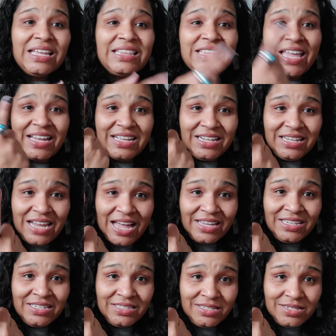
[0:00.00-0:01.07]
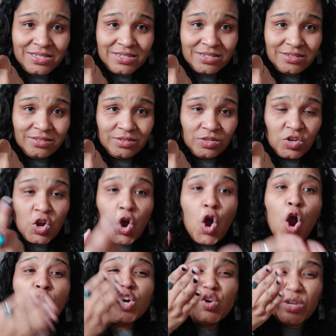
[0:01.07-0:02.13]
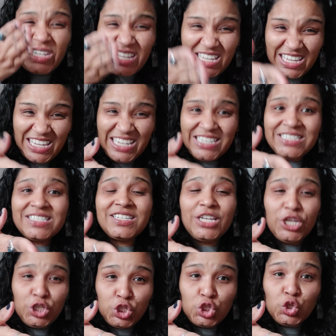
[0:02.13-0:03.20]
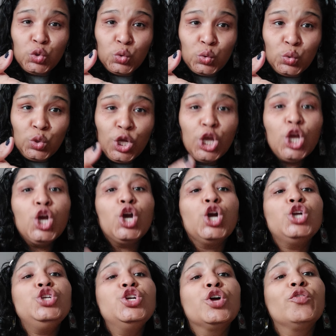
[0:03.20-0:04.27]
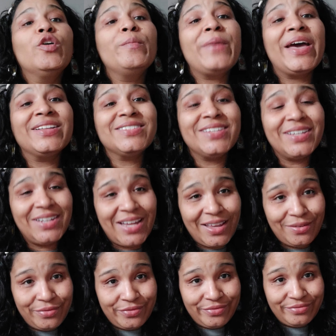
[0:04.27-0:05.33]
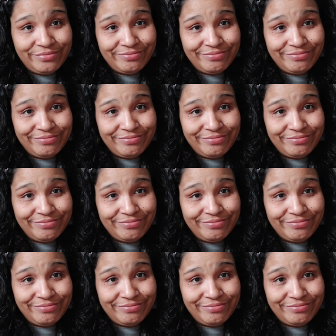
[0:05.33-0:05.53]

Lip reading: that clients are going to eat into your romantic life.